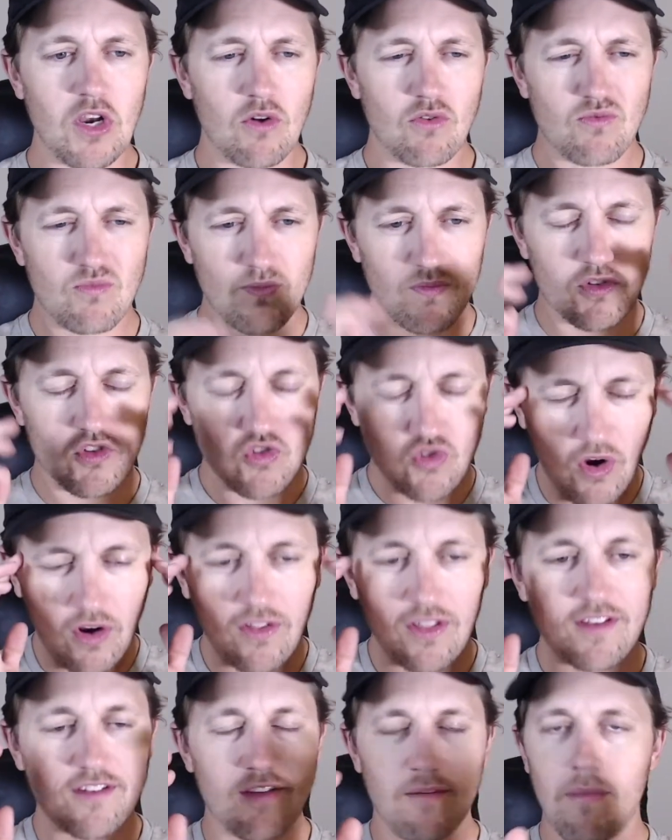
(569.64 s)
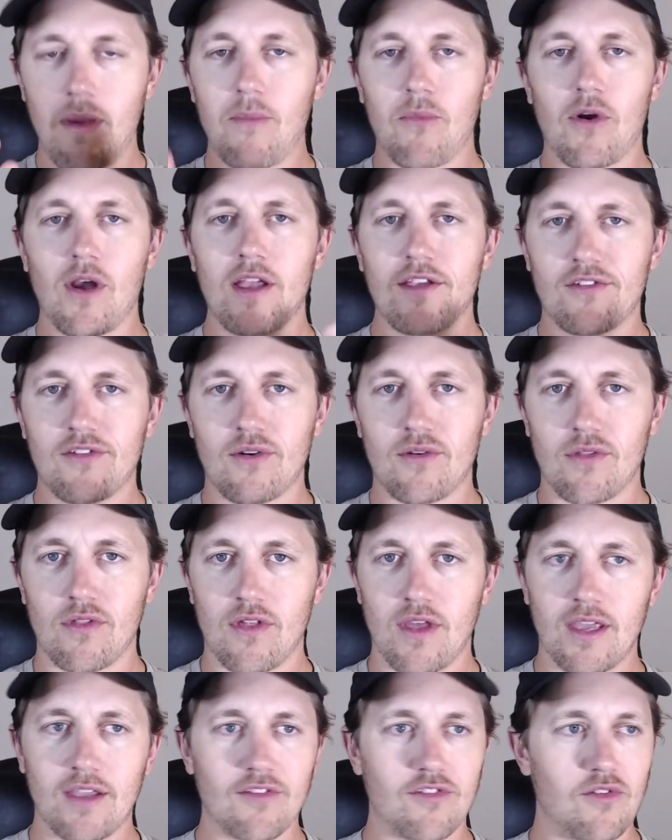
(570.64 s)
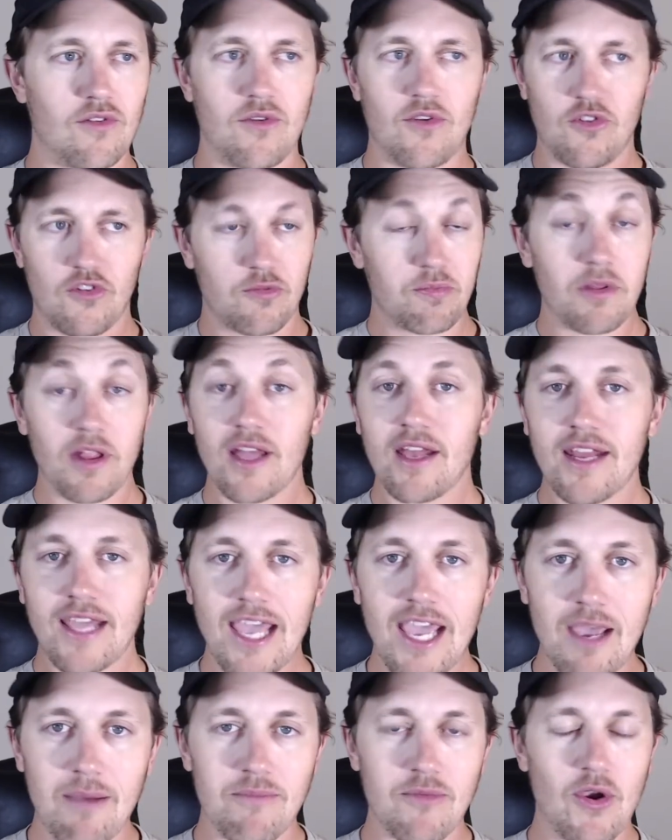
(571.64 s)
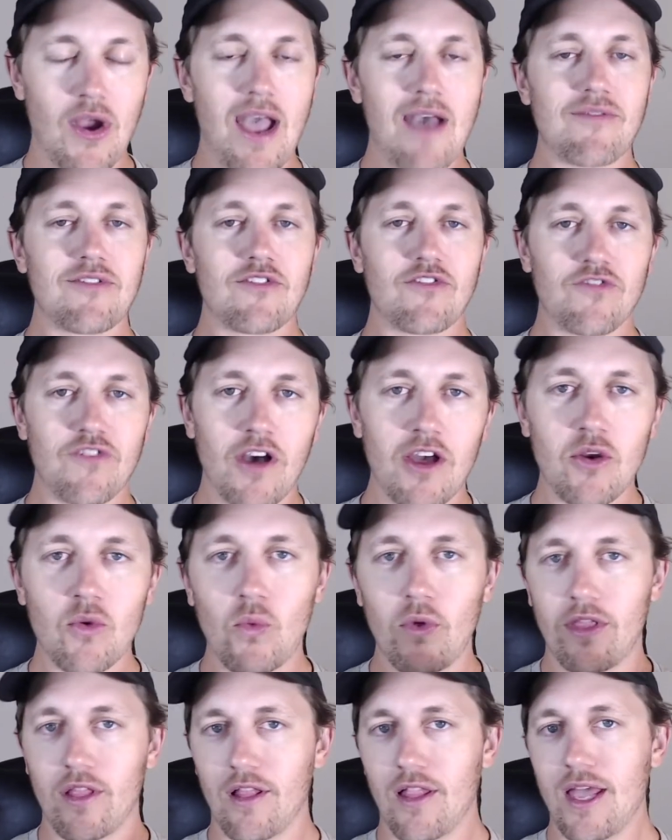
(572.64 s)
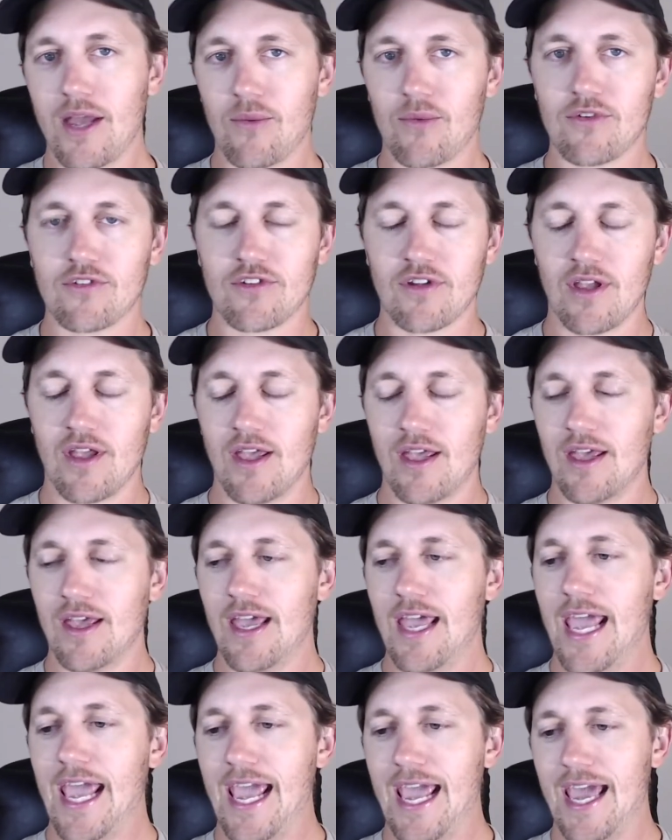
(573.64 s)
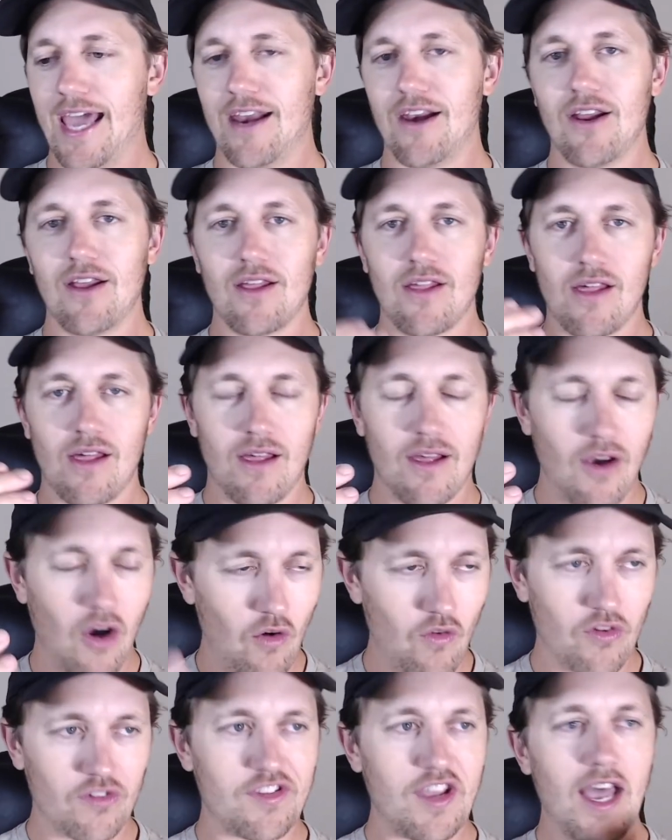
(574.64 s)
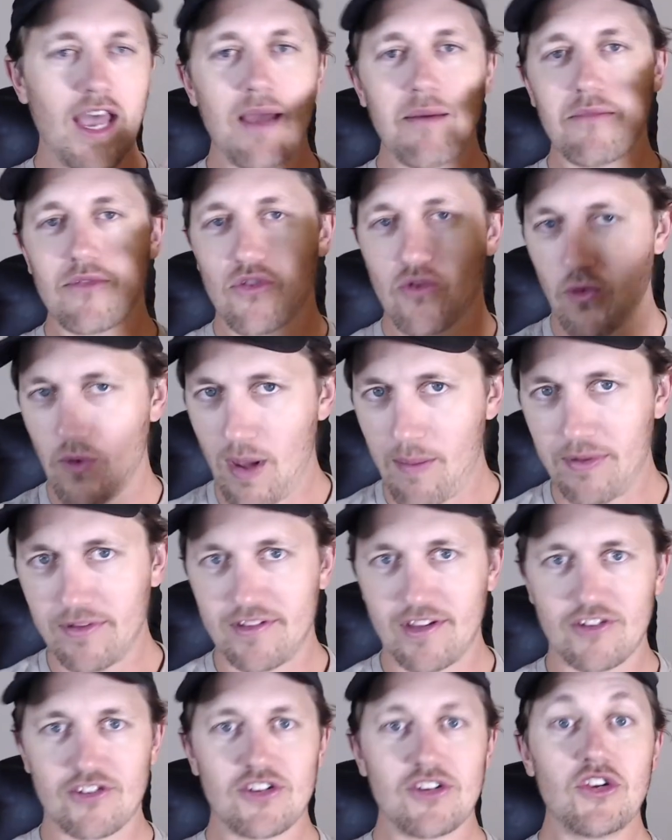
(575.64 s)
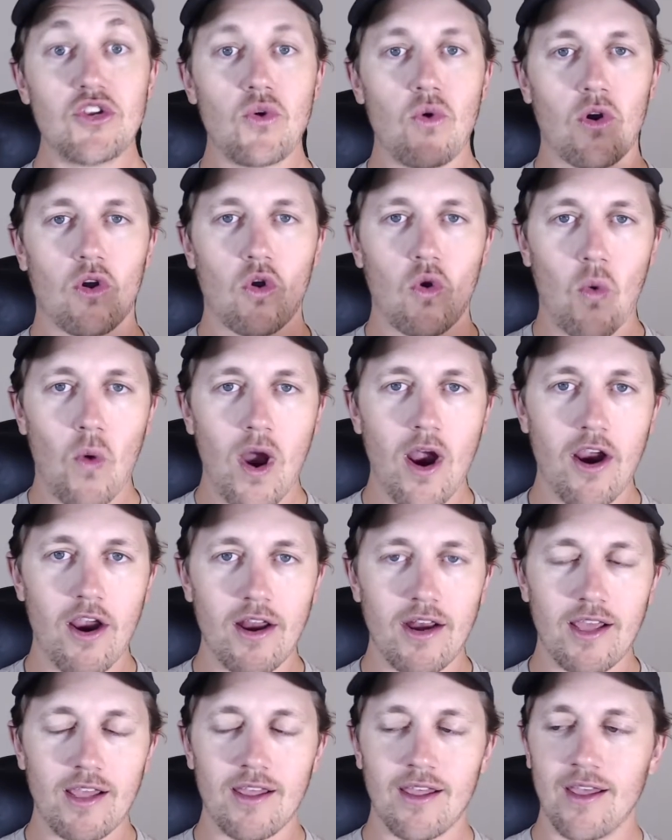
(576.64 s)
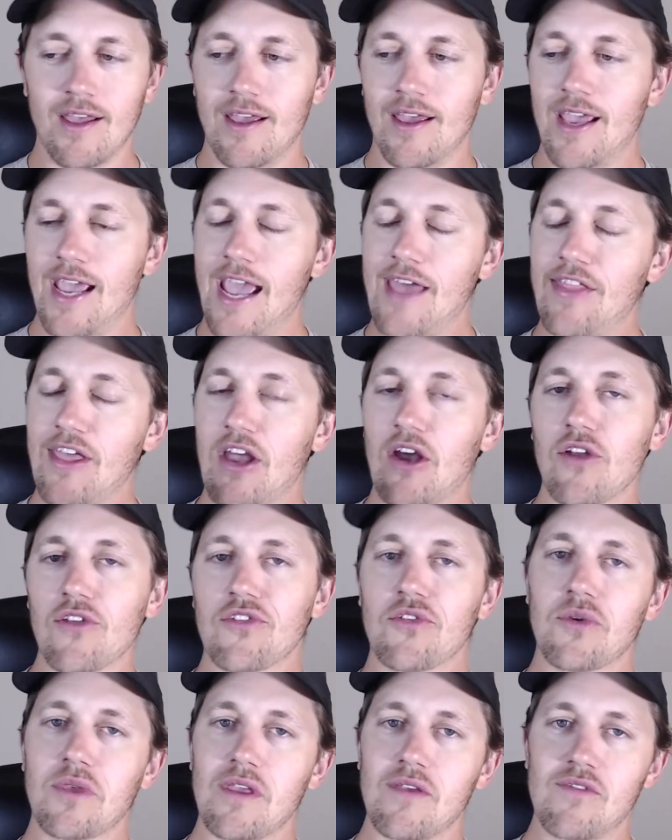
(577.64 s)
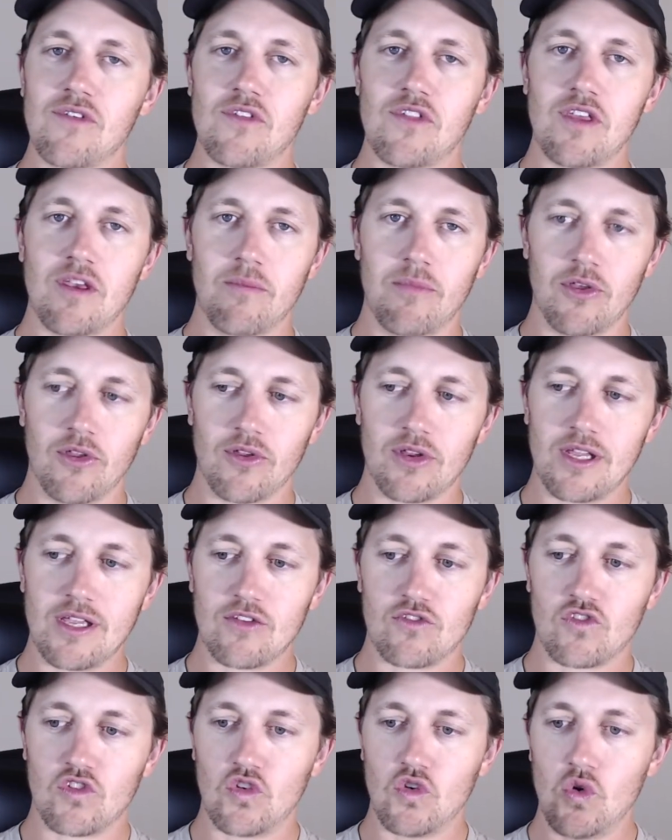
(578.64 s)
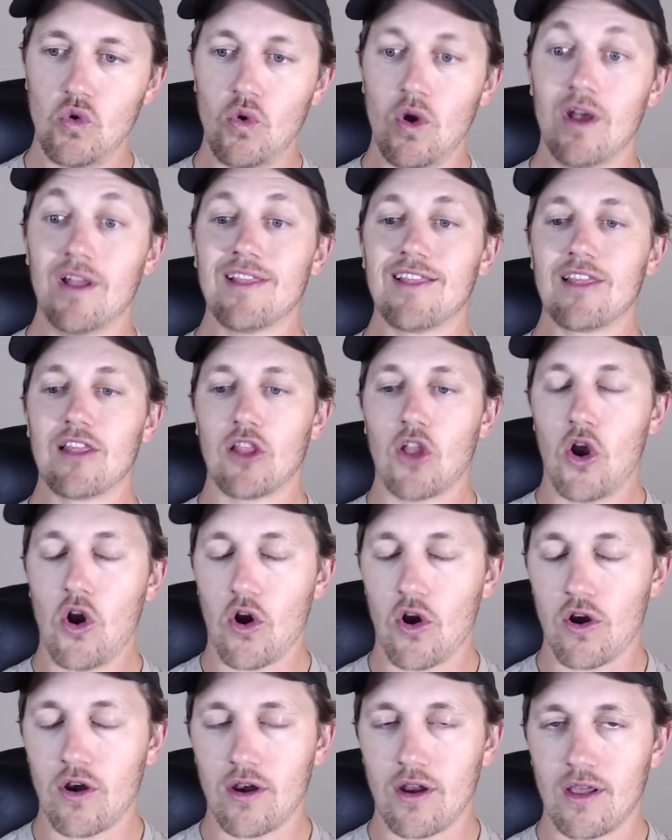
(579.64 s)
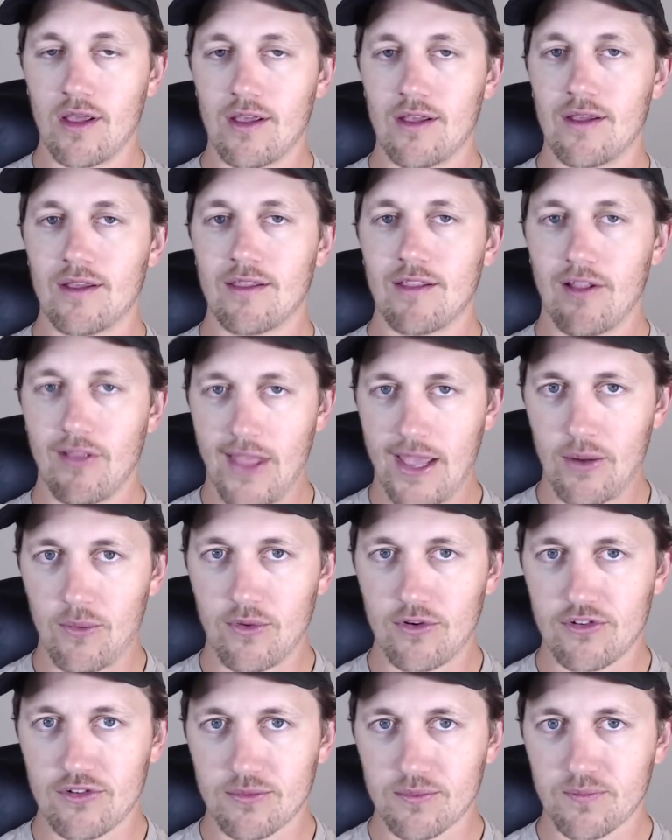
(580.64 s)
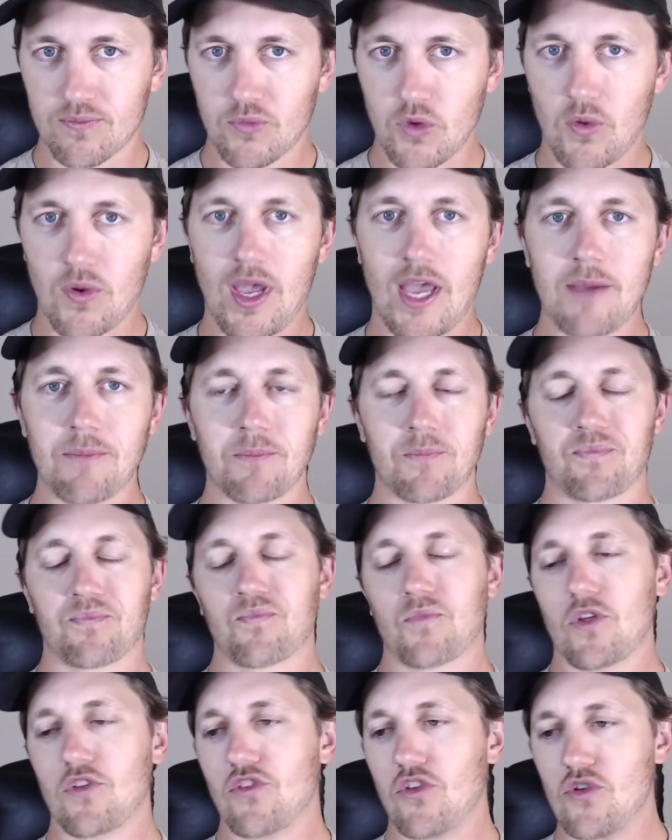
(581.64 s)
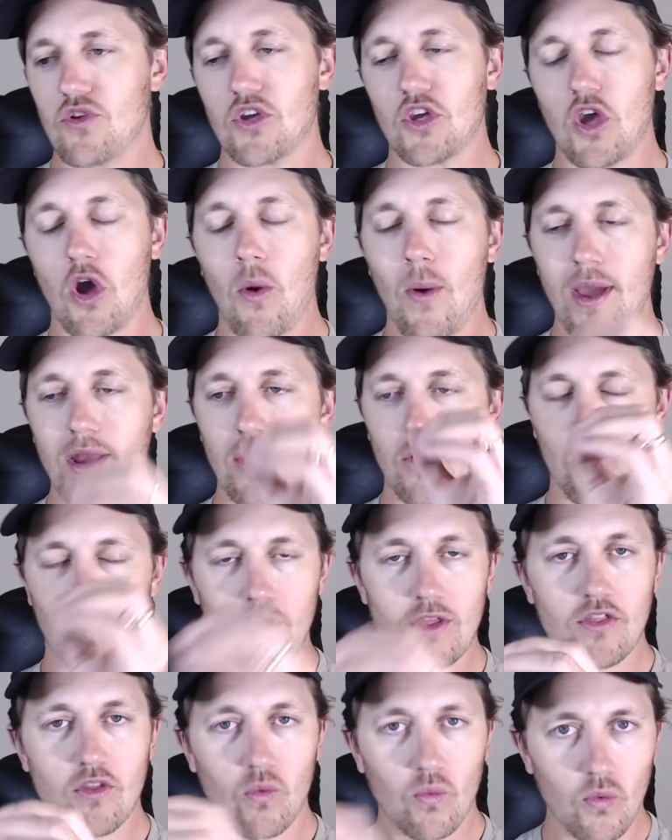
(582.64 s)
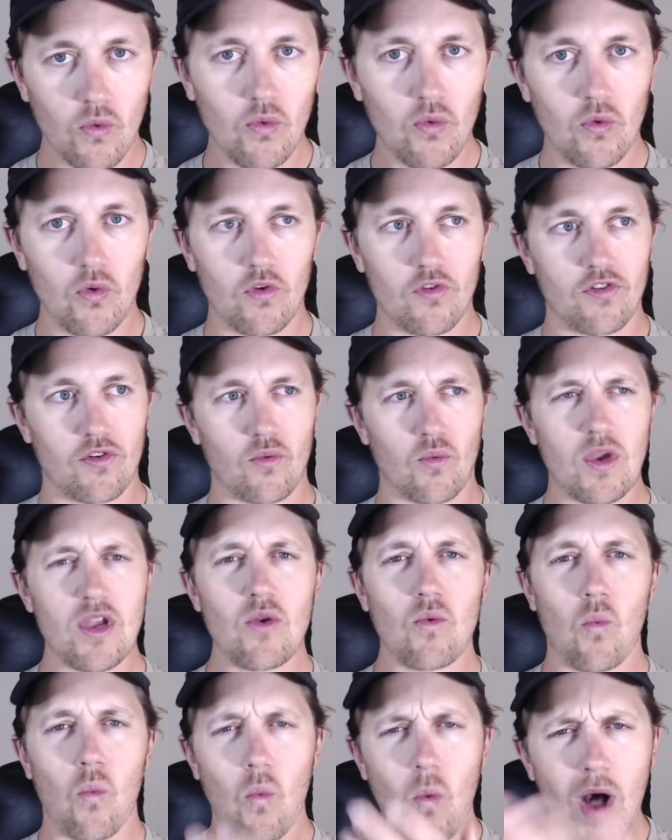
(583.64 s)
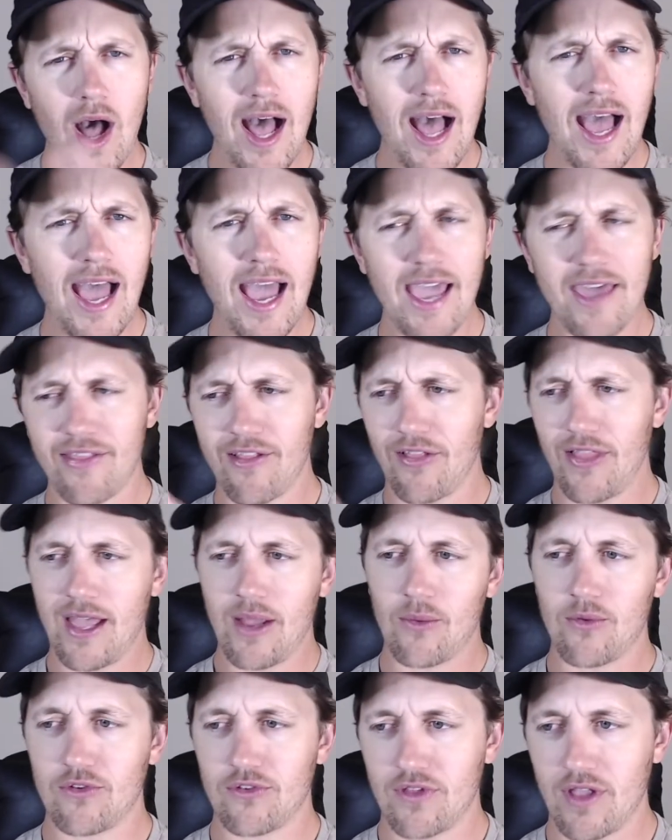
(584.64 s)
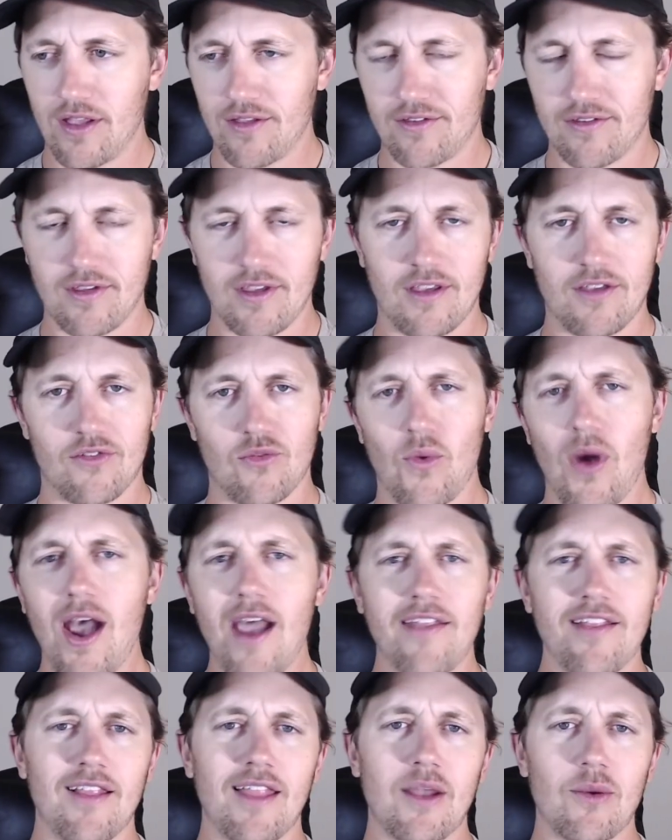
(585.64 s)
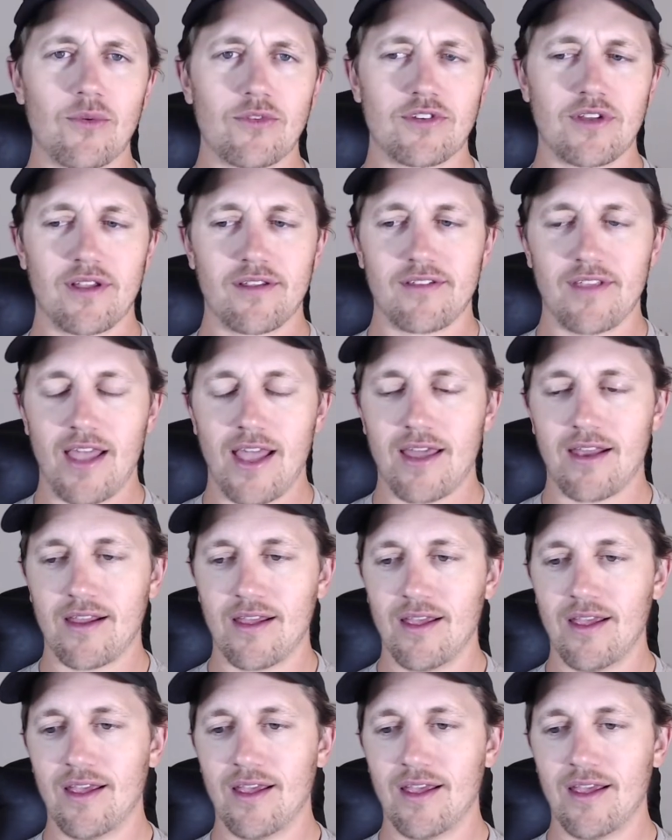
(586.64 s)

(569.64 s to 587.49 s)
struggling to memorize certain things. You're just playing a game. You're having fun with the language. And over time, through repetition, you're acquiring it. And they also give you the ability to learn the language, okay? So you can go in and read the rules and read why the language does this, why the language does that.